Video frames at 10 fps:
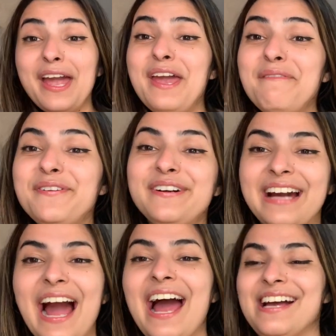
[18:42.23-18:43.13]
if you
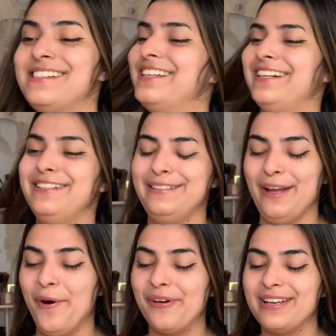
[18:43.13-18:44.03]
guys didn't
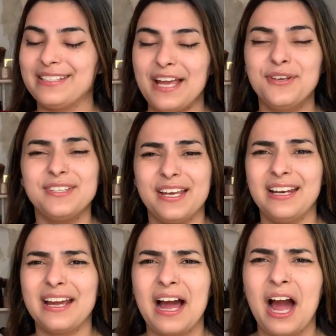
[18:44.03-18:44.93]
notice, I just hit
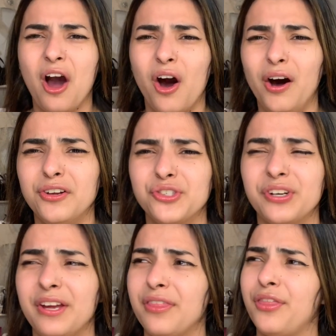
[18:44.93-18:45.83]
like
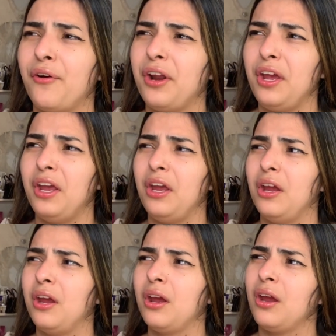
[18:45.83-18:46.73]
130,
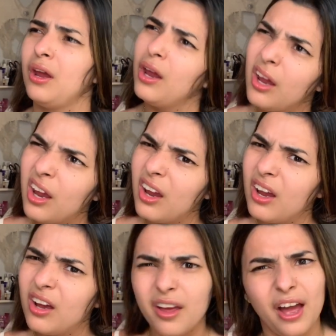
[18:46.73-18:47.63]

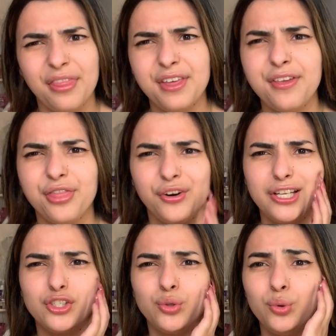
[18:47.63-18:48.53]
I think
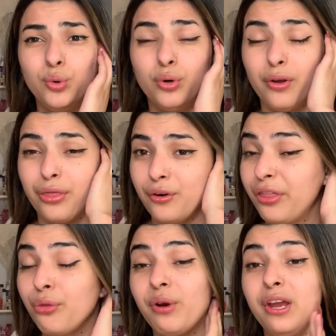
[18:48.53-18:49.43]
32 or
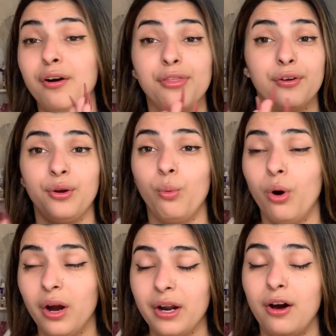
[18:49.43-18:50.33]
33 or
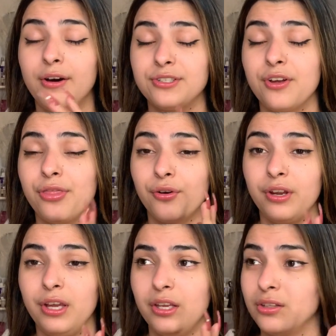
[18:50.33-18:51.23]
31,
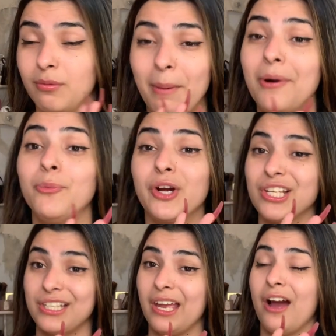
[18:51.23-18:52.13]
130, I'm
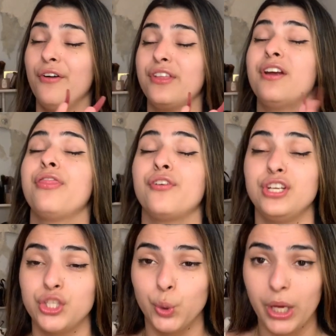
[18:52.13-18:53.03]
gonna say
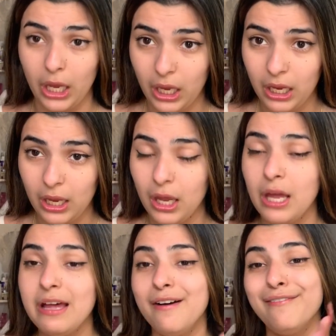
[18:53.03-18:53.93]
132k
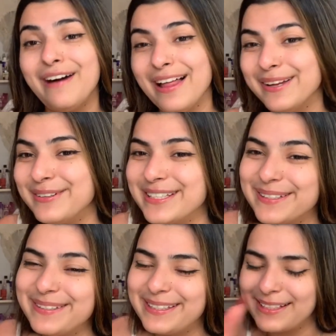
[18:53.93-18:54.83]
followers
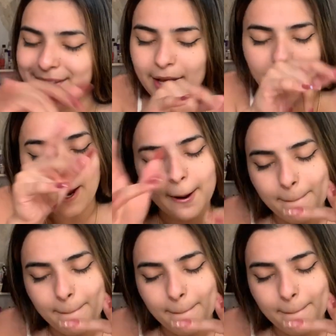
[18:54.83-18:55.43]
on TikTok.